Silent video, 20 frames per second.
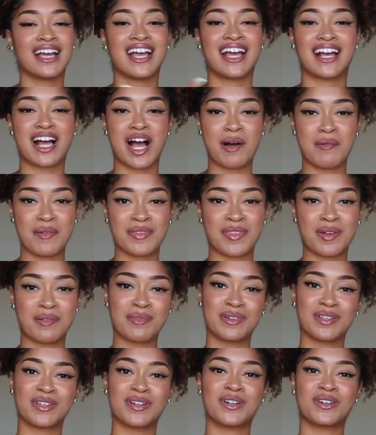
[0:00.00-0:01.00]
And comment down
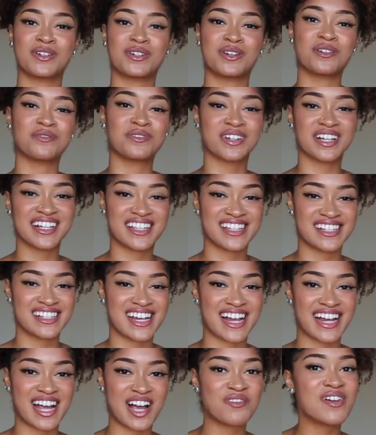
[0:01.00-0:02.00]
below. Don't forget to
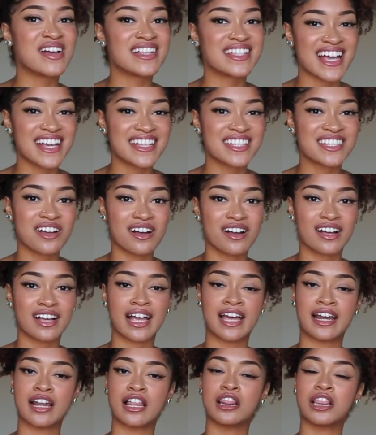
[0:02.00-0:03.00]
check out my TED Talk.
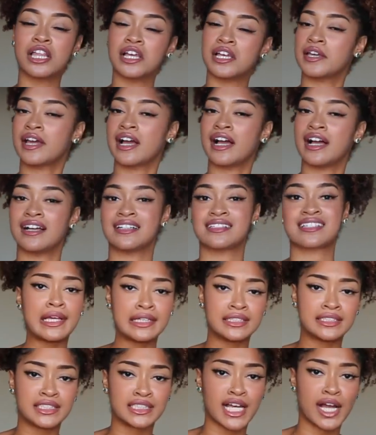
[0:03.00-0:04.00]
And I love you guys.
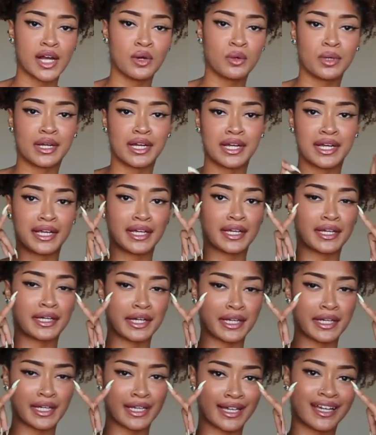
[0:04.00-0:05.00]
Peace out and
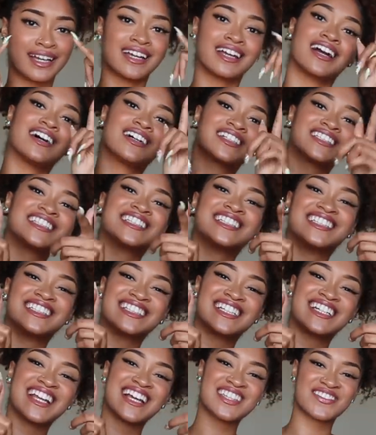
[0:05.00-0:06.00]
gang gang. I'll see you in
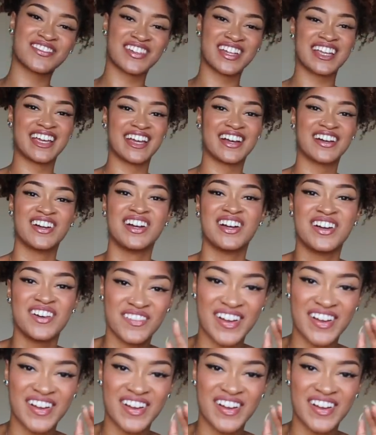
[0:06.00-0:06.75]
the next video.